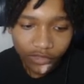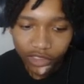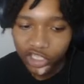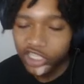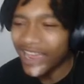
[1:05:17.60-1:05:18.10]

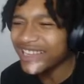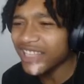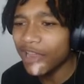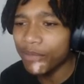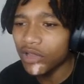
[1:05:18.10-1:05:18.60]
Cause it's
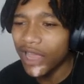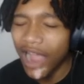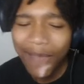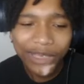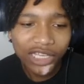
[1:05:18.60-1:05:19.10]
like, bro, like,
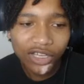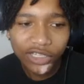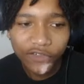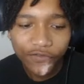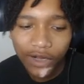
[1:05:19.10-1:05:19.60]
I be
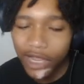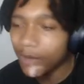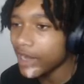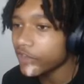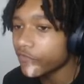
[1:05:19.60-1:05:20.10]
cooking the fuck out
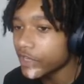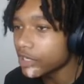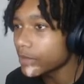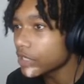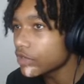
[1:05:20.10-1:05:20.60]
of my
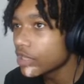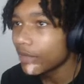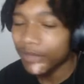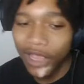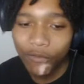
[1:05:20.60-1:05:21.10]
defender, bro.
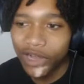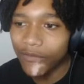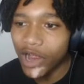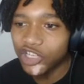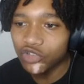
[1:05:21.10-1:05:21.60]
But, like,
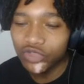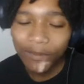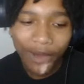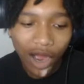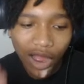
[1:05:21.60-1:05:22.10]
whenever I shoot the
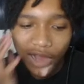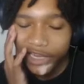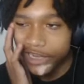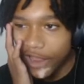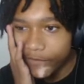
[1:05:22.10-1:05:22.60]
ball, I
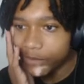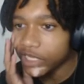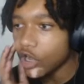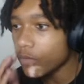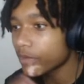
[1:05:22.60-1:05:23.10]
can never
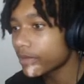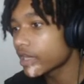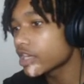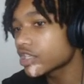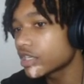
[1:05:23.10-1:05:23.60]
be open,
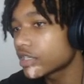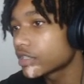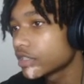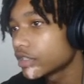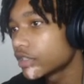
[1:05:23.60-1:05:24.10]
bro. That shit
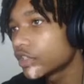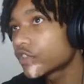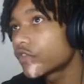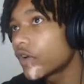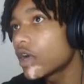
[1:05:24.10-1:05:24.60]

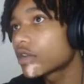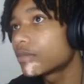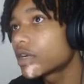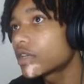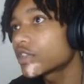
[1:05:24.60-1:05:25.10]
is fuck,
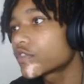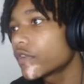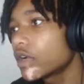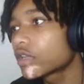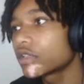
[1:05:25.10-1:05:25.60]
bro. It's
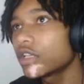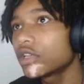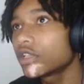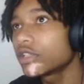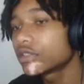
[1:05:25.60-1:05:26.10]
fuck,
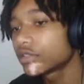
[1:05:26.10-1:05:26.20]
literally.